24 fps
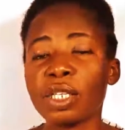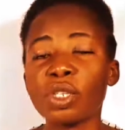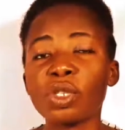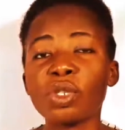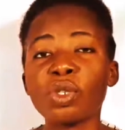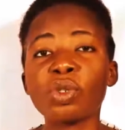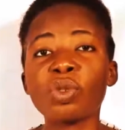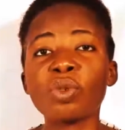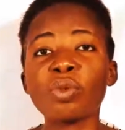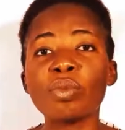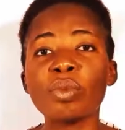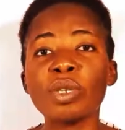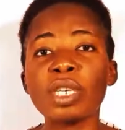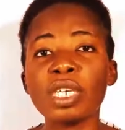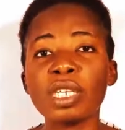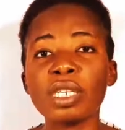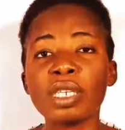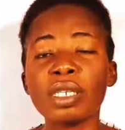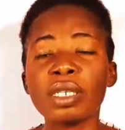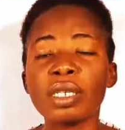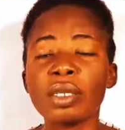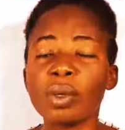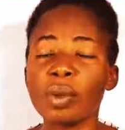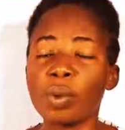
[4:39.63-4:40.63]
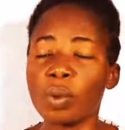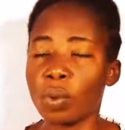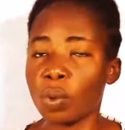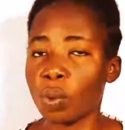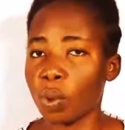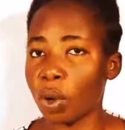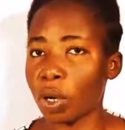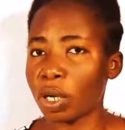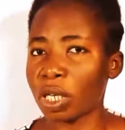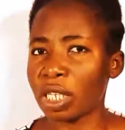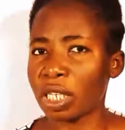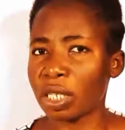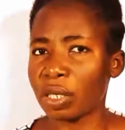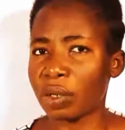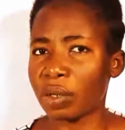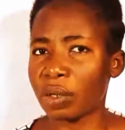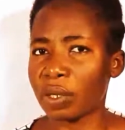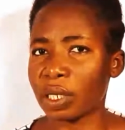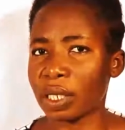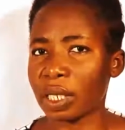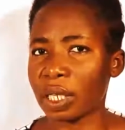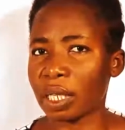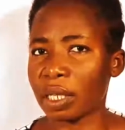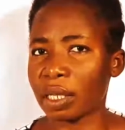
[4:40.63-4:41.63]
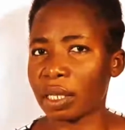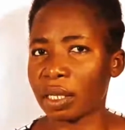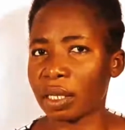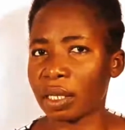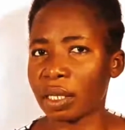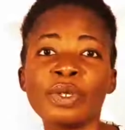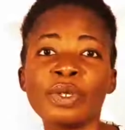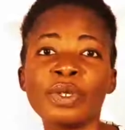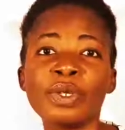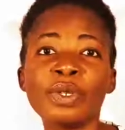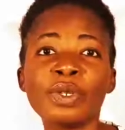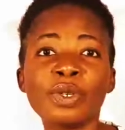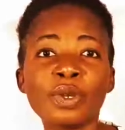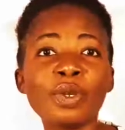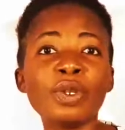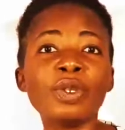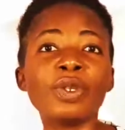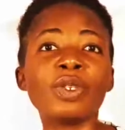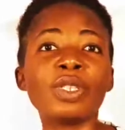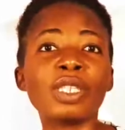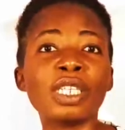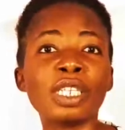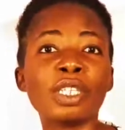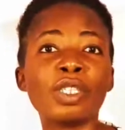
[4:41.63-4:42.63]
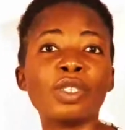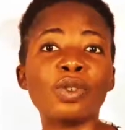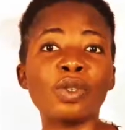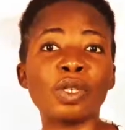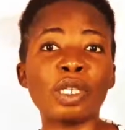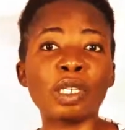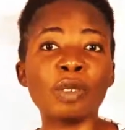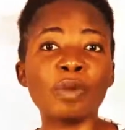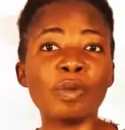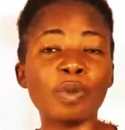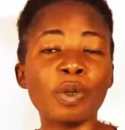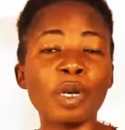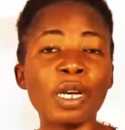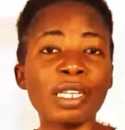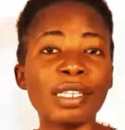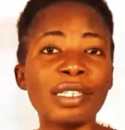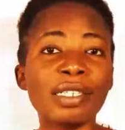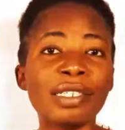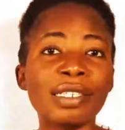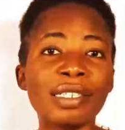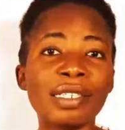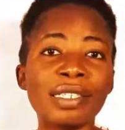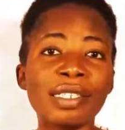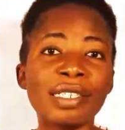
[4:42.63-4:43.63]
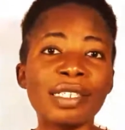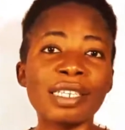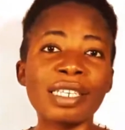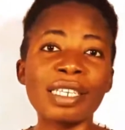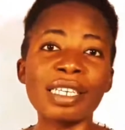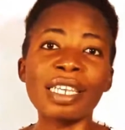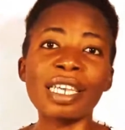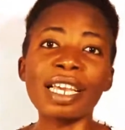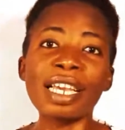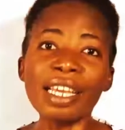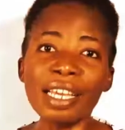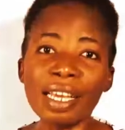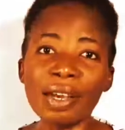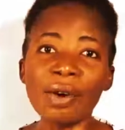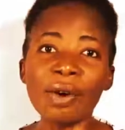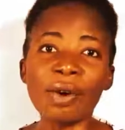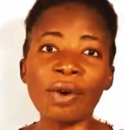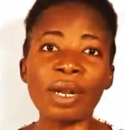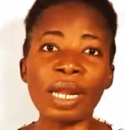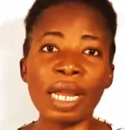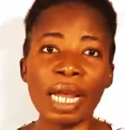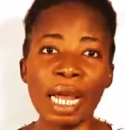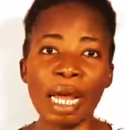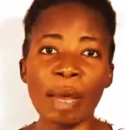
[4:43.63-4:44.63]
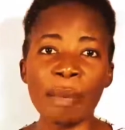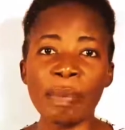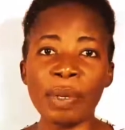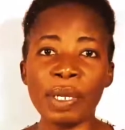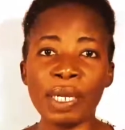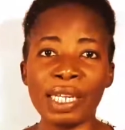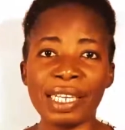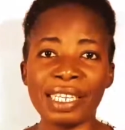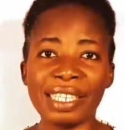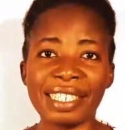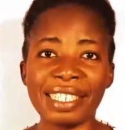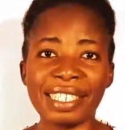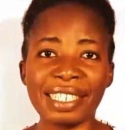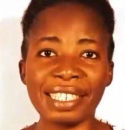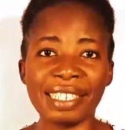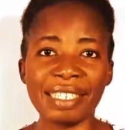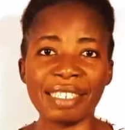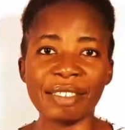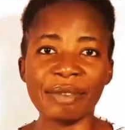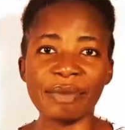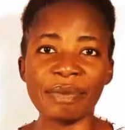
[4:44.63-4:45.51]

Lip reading: to mean, what did you say? You could use it to express unhappiness